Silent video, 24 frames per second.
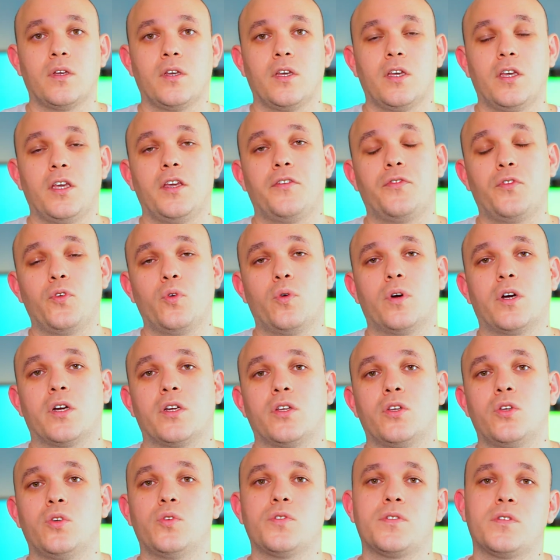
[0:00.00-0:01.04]
If you are
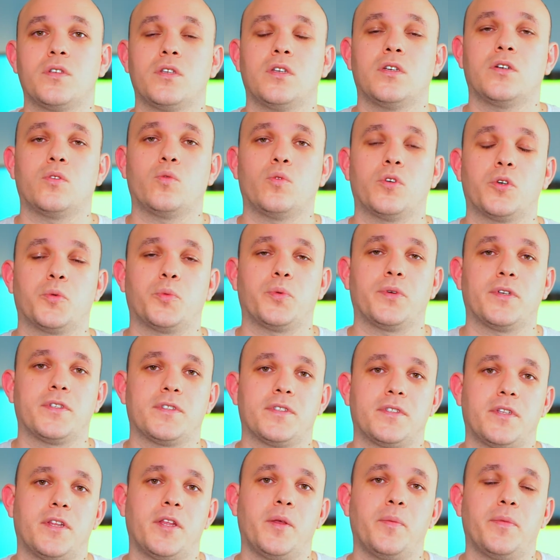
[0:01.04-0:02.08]
using a
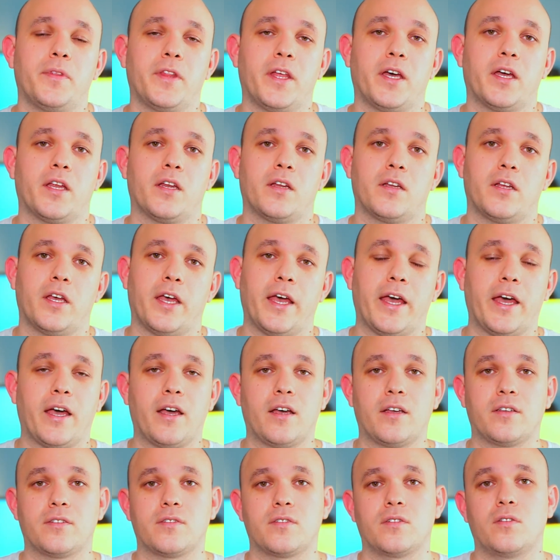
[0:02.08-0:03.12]
WordPress theme that
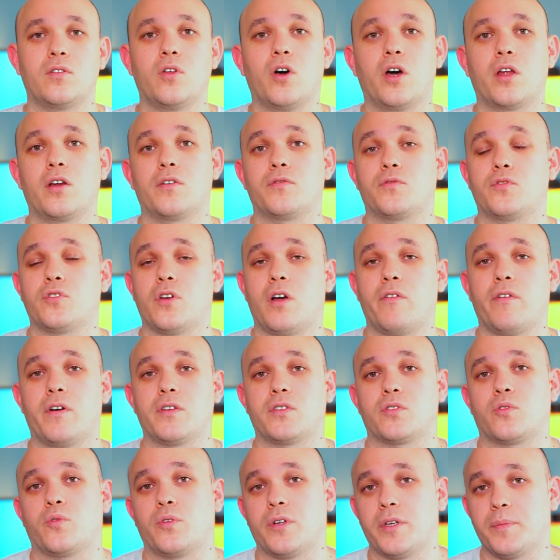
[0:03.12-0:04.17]
has a lot of
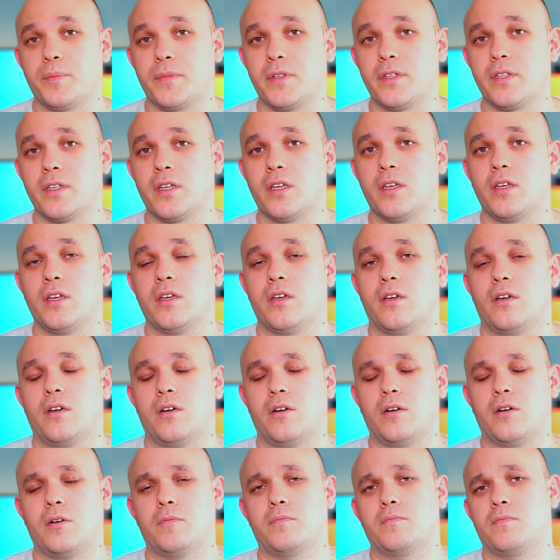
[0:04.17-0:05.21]
JavaScript,
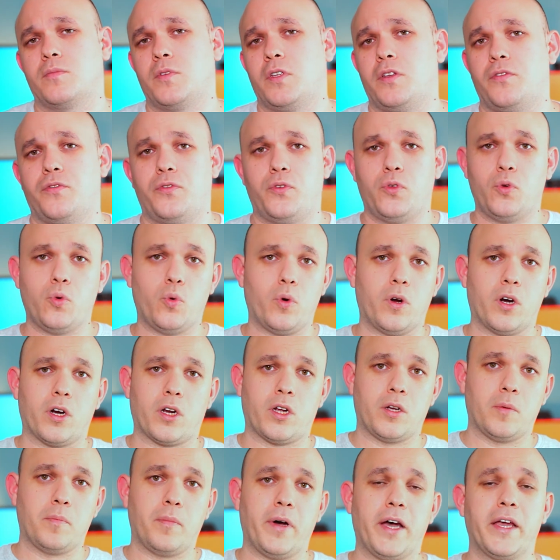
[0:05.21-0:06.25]
if you are
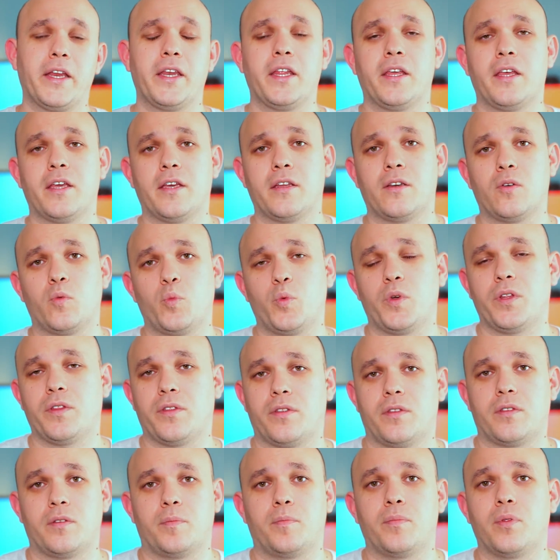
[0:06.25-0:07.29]
combining it
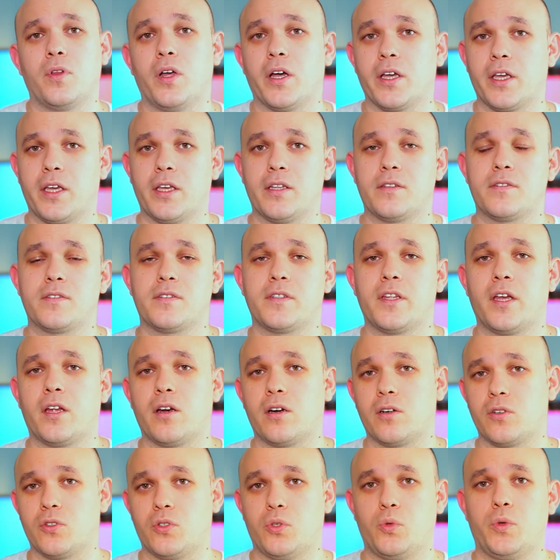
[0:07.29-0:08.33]
with plugins that
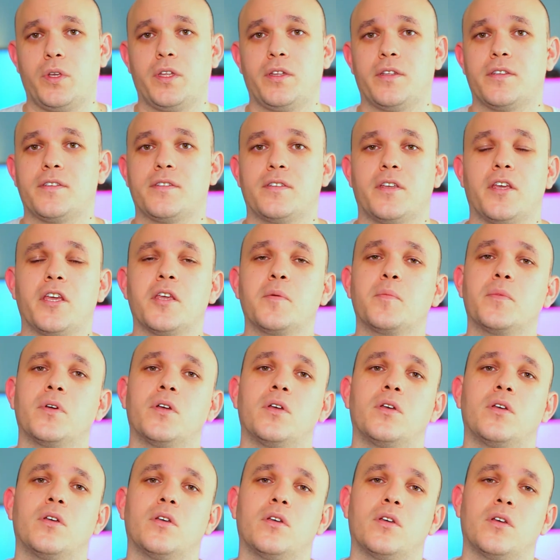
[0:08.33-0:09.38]
are doing the same,
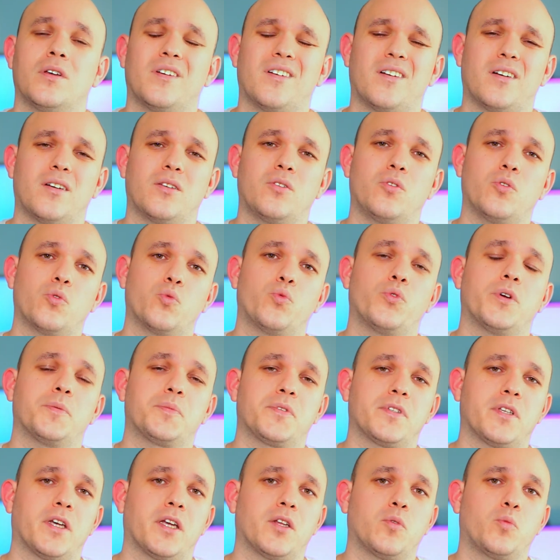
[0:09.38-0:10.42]
your
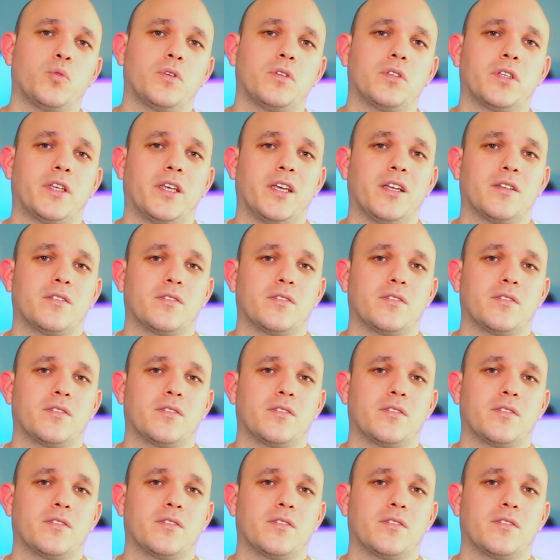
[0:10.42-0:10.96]
website will get